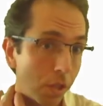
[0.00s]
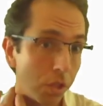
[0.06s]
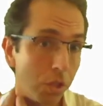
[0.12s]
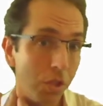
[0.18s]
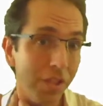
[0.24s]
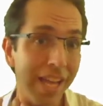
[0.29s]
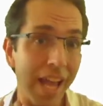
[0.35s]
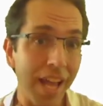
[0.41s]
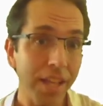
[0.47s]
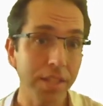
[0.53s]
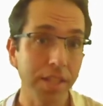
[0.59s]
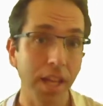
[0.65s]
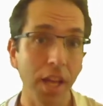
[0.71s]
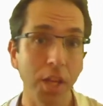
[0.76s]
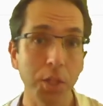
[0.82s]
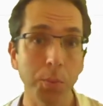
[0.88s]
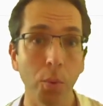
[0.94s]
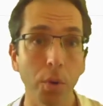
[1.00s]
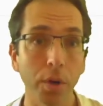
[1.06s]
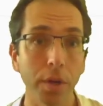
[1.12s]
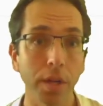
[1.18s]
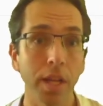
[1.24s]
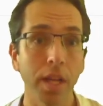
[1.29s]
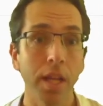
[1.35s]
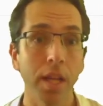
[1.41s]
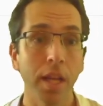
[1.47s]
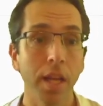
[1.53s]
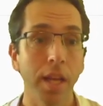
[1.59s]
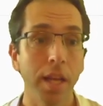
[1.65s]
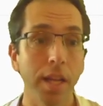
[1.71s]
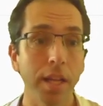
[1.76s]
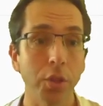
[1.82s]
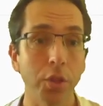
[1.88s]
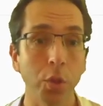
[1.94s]
So the Dask Dashboard
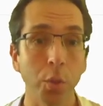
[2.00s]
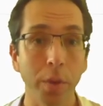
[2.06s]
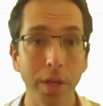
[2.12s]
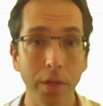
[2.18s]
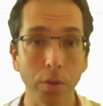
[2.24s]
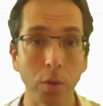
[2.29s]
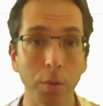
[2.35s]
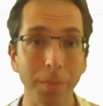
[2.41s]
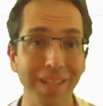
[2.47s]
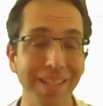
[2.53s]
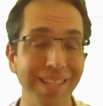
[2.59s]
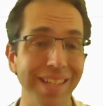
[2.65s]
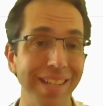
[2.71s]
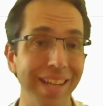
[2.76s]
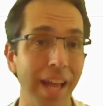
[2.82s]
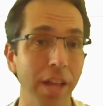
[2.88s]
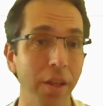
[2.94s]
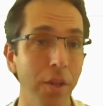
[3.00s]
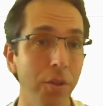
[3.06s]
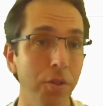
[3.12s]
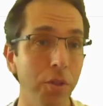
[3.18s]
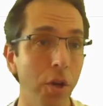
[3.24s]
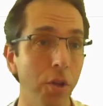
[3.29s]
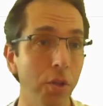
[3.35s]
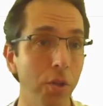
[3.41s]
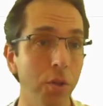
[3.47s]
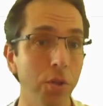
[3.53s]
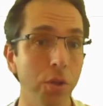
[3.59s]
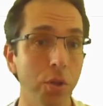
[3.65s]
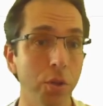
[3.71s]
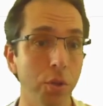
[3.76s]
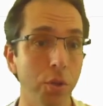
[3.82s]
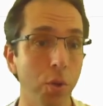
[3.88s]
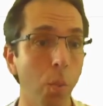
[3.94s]
is critical because it tells our
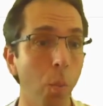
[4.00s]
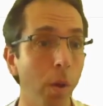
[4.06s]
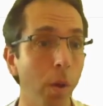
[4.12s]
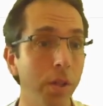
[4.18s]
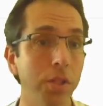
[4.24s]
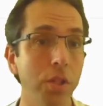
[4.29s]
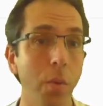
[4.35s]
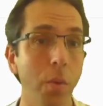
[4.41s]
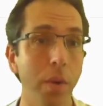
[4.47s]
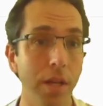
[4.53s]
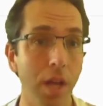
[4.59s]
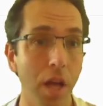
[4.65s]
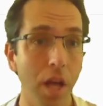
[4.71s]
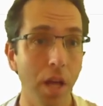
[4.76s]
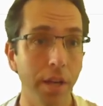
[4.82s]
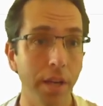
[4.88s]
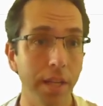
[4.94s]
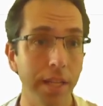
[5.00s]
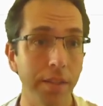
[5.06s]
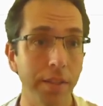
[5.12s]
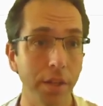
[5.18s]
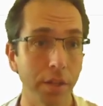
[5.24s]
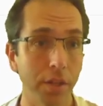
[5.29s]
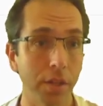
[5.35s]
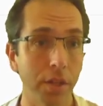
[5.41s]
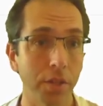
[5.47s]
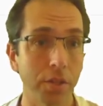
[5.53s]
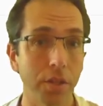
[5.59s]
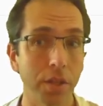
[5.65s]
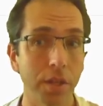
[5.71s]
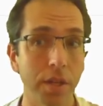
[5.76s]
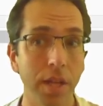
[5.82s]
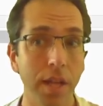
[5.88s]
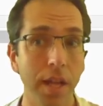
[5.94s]
users what's going on in their
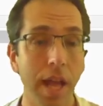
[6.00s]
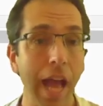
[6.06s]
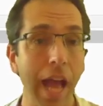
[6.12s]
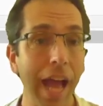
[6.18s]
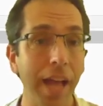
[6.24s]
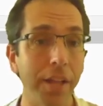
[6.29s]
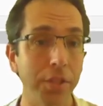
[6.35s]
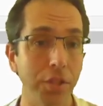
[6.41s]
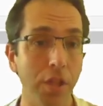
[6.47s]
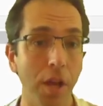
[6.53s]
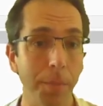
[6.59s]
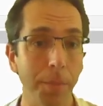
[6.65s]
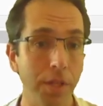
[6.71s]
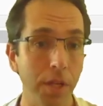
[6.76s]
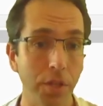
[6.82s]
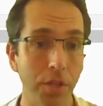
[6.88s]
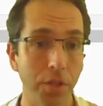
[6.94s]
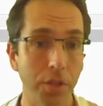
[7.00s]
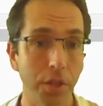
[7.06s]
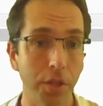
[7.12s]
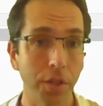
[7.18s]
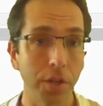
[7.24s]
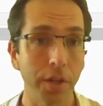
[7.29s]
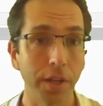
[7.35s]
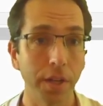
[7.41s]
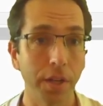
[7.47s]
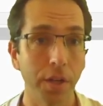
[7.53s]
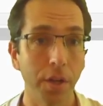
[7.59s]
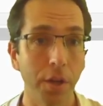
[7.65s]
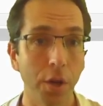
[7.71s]
cluster as computations are occurring.